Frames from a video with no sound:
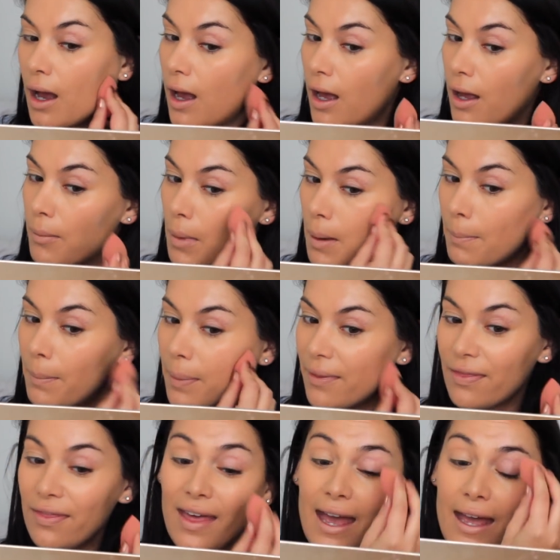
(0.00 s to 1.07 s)

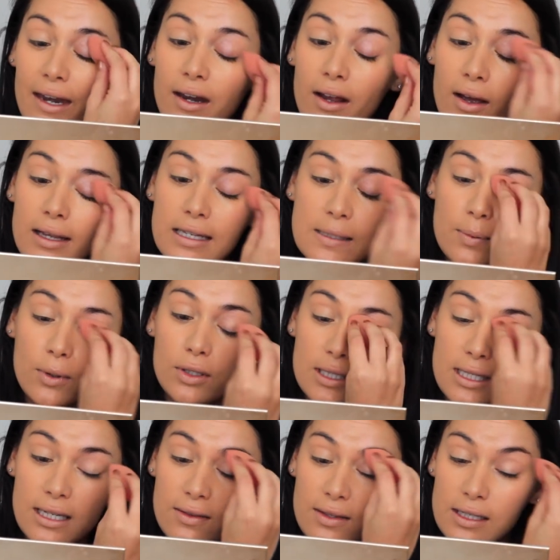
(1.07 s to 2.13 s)
But then I
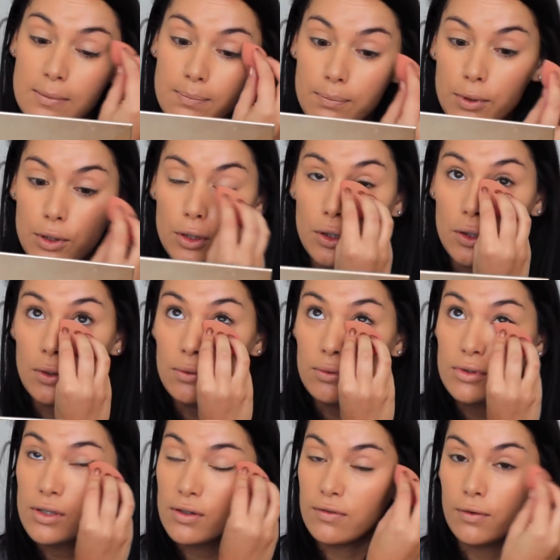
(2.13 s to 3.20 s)
spotted this
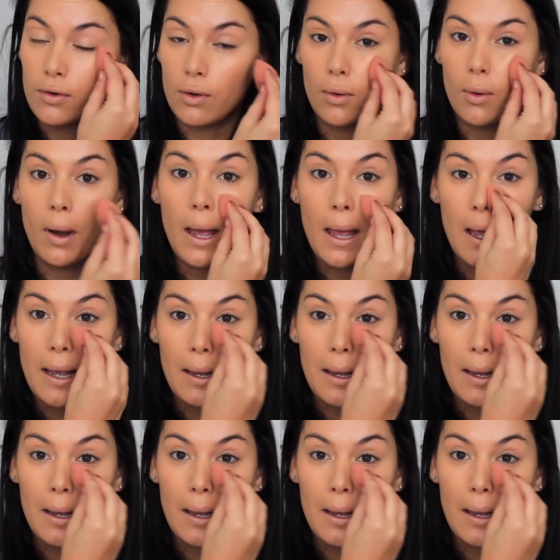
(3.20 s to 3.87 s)
beautiful